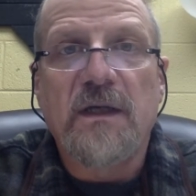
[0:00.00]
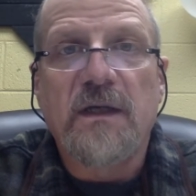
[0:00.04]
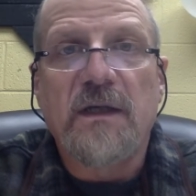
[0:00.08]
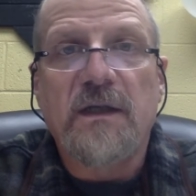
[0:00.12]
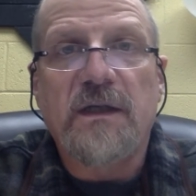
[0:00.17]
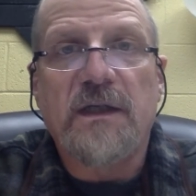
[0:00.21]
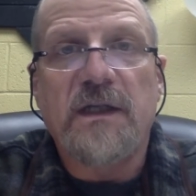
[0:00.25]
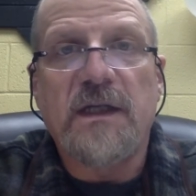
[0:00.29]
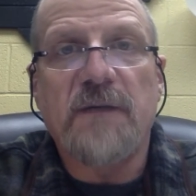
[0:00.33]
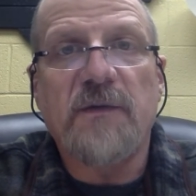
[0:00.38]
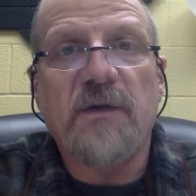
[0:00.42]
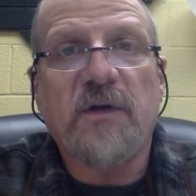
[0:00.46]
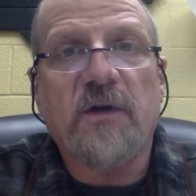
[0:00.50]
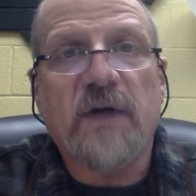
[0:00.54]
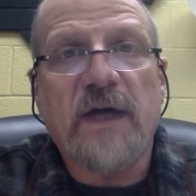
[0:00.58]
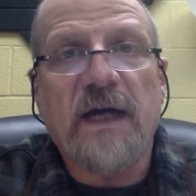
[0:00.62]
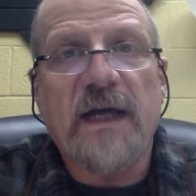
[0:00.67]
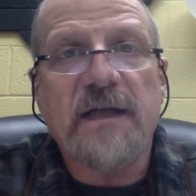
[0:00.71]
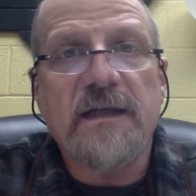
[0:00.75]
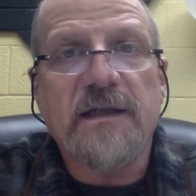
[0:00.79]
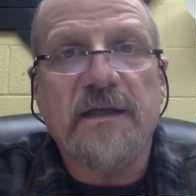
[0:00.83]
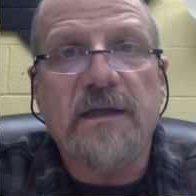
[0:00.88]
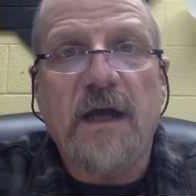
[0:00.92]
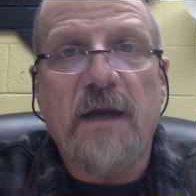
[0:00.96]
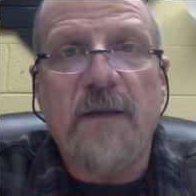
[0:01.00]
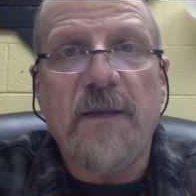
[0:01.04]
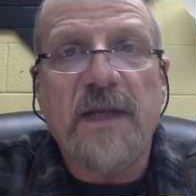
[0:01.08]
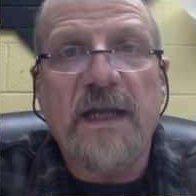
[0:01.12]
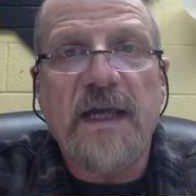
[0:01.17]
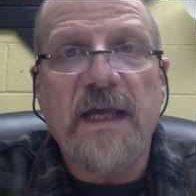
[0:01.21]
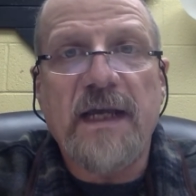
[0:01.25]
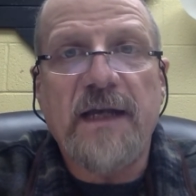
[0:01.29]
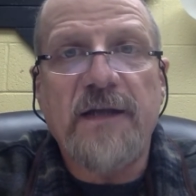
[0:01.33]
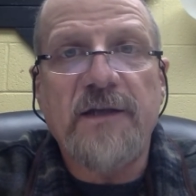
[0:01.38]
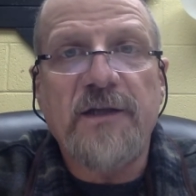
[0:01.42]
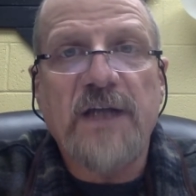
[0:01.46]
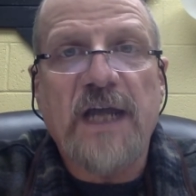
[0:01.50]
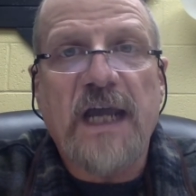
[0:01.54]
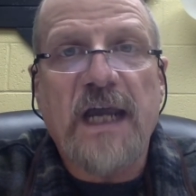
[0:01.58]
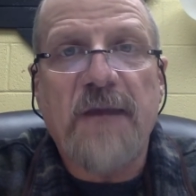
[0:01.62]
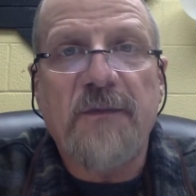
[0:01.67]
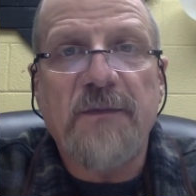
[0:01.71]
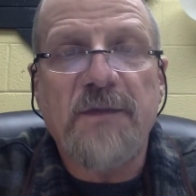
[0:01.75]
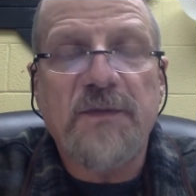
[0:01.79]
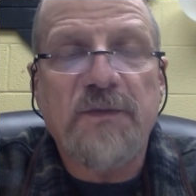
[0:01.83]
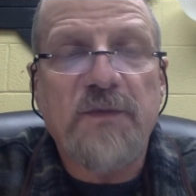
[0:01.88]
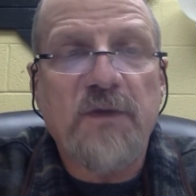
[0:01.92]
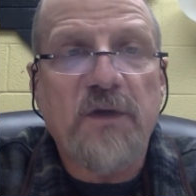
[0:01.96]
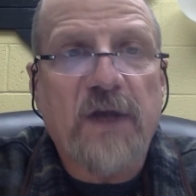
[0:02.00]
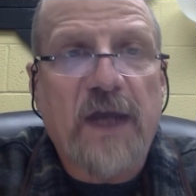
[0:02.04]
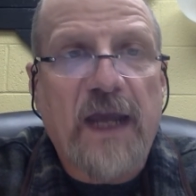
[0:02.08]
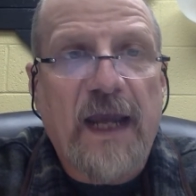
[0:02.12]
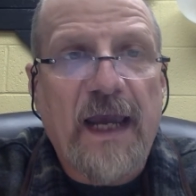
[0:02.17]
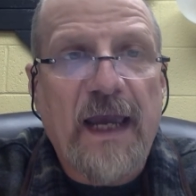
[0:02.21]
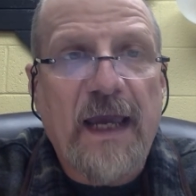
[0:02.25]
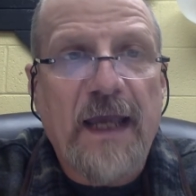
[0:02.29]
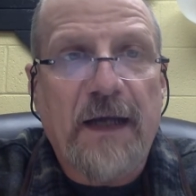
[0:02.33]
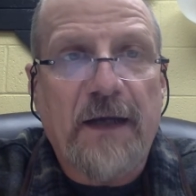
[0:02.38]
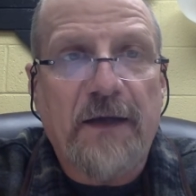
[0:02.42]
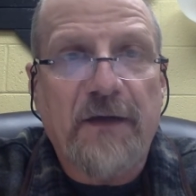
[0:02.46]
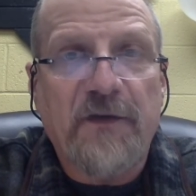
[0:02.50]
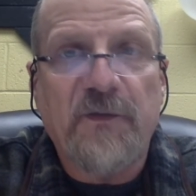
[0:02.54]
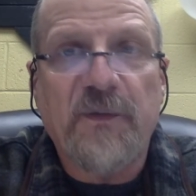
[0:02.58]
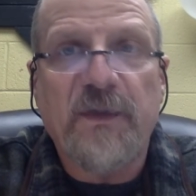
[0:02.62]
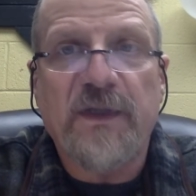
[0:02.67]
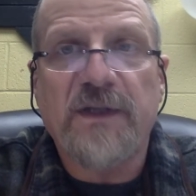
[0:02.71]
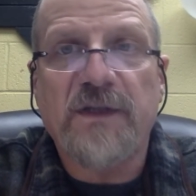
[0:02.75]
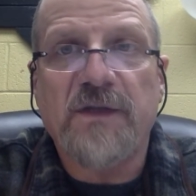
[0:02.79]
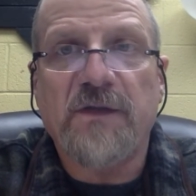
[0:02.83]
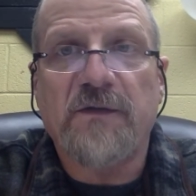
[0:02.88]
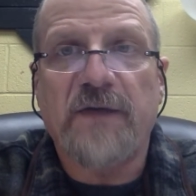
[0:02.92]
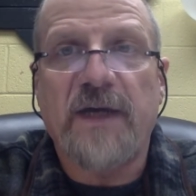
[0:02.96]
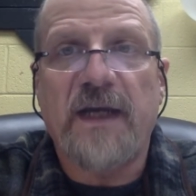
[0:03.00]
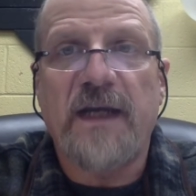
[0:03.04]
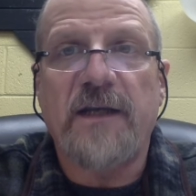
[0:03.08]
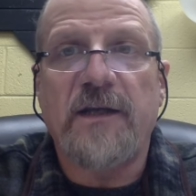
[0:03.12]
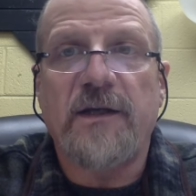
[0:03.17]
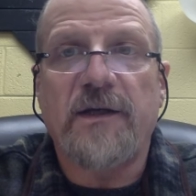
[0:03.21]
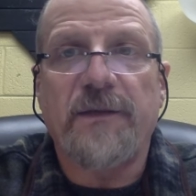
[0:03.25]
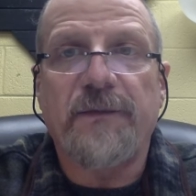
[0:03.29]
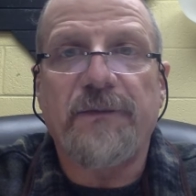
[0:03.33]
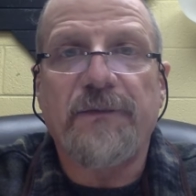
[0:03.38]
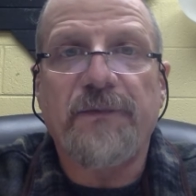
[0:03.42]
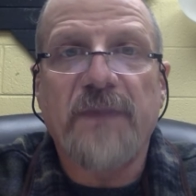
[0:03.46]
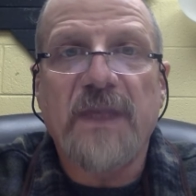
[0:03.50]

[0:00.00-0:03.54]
Democrats nominated James Buchanan of Pennsylvania.